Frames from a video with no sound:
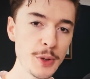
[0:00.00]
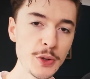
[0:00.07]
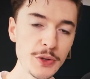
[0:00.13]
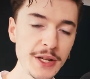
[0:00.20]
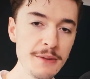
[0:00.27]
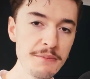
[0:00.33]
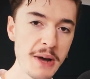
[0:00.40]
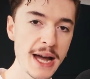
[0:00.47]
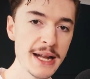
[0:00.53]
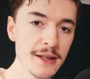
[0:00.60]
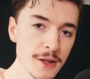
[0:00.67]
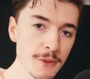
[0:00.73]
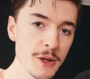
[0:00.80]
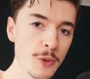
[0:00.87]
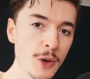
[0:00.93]
books in mind
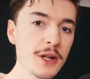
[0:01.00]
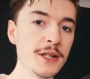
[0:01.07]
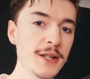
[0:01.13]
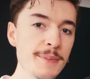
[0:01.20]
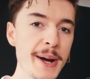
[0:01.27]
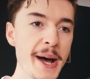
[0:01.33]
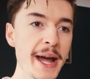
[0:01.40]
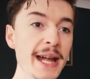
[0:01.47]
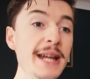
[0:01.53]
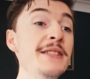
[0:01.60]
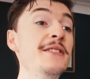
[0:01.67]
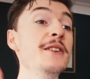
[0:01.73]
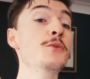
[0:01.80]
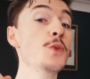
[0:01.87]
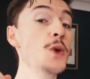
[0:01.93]
that we wanted to buy
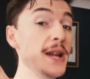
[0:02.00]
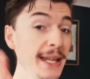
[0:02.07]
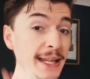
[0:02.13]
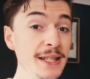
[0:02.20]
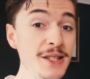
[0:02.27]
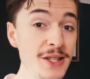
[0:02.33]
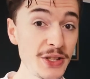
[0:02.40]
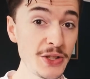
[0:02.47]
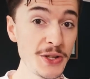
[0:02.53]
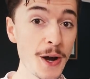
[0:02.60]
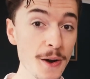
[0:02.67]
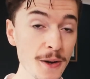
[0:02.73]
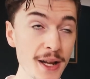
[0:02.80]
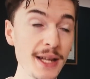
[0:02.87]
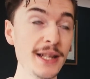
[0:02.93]
that were in
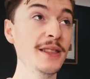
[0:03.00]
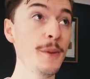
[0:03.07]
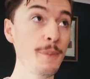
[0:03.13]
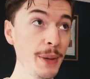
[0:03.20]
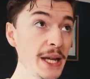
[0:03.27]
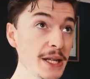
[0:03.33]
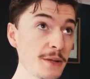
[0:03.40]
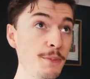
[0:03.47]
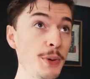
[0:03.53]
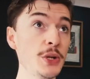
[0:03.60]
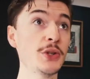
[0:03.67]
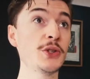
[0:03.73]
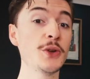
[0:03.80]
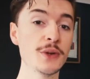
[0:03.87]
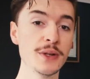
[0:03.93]
stock in the biggest
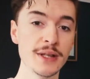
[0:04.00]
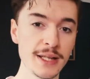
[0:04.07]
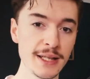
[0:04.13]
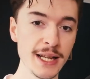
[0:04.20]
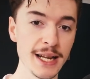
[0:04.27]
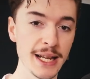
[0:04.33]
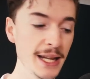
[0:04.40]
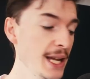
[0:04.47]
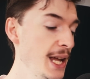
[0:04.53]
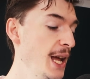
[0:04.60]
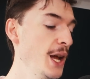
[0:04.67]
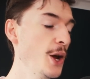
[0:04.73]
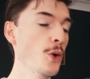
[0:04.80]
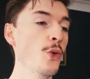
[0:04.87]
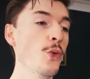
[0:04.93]
bookstore in the city,
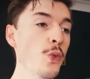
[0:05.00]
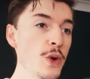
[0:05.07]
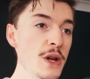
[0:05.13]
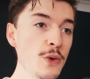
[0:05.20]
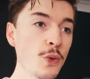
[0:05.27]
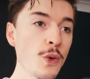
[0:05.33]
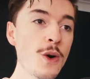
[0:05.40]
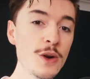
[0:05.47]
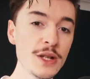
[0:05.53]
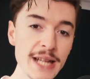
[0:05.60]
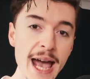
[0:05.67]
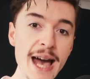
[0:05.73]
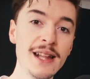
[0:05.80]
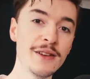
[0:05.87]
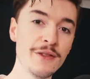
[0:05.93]
we walked
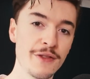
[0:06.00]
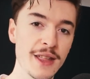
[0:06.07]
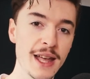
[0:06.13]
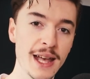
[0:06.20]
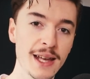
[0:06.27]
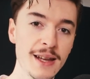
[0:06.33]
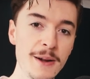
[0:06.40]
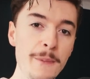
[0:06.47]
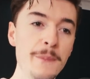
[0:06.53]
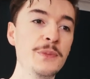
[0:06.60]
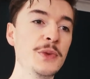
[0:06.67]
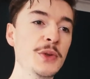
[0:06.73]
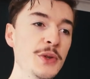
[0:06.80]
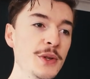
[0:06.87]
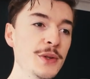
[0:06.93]
out of there
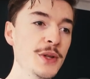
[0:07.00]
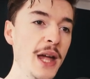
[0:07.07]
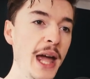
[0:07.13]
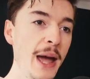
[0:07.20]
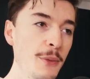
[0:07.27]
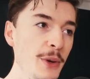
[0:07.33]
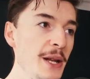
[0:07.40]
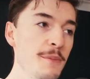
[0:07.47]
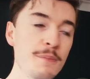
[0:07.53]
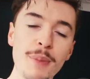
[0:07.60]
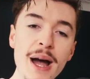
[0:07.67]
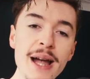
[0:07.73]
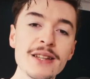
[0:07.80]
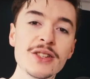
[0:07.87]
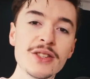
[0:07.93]
and we didn't
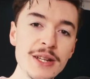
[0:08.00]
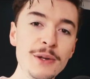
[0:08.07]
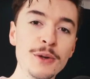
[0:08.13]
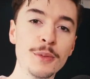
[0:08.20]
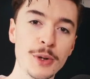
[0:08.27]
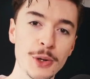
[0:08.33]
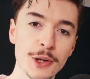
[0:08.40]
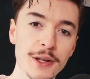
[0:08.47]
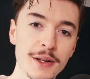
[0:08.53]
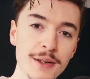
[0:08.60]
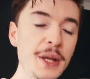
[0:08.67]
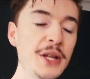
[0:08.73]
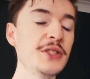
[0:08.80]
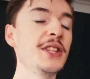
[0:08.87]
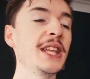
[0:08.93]
buy a single book
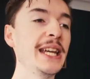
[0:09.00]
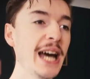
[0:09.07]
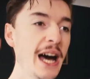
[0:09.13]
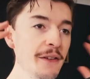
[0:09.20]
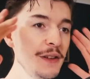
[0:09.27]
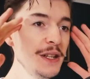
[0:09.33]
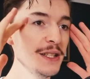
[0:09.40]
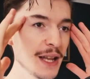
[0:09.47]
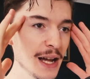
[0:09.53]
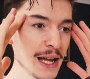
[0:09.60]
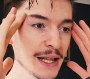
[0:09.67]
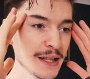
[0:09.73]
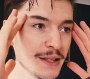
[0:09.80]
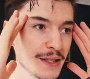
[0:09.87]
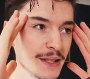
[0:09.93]
because the cover
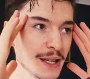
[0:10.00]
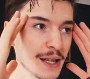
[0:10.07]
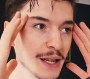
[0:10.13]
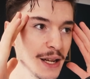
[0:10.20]
designs